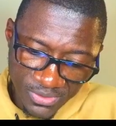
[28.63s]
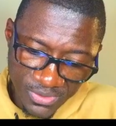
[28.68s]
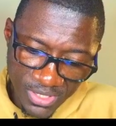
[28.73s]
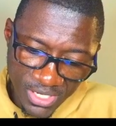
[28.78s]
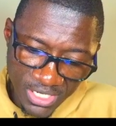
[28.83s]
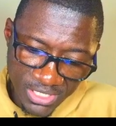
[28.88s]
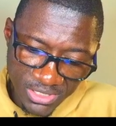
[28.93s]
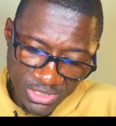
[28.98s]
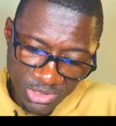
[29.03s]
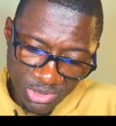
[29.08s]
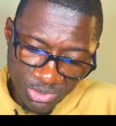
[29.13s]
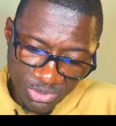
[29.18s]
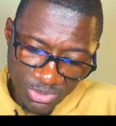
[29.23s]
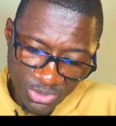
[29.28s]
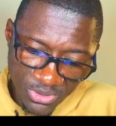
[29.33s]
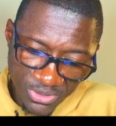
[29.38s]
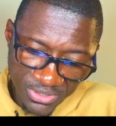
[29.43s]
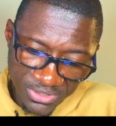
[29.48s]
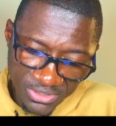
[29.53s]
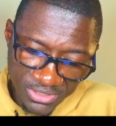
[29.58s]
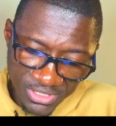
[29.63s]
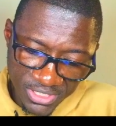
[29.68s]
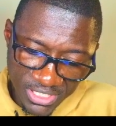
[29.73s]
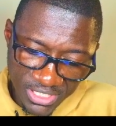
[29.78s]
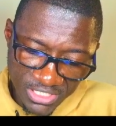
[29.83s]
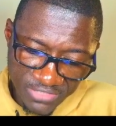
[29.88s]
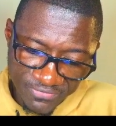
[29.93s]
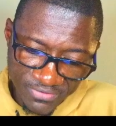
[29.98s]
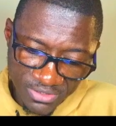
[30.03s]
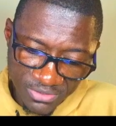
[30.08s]
At some point, the
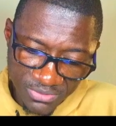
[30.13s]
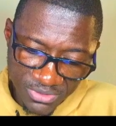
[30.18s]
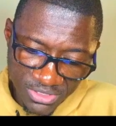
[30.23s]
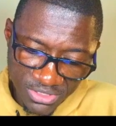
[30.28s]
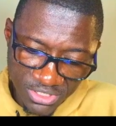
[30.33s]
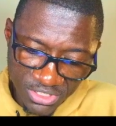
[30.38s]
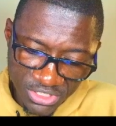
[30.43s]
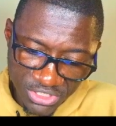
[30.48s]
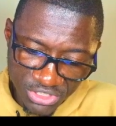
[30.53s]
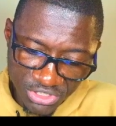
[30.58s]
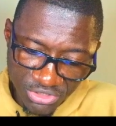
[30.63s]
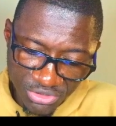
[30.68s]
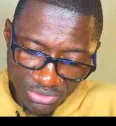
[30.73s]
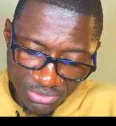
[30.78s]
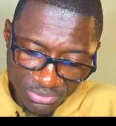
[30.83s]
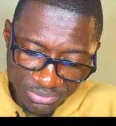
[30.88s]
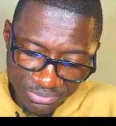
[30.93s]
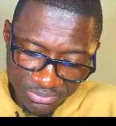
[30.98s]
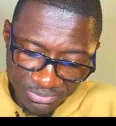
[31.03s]
cash value is going to grow.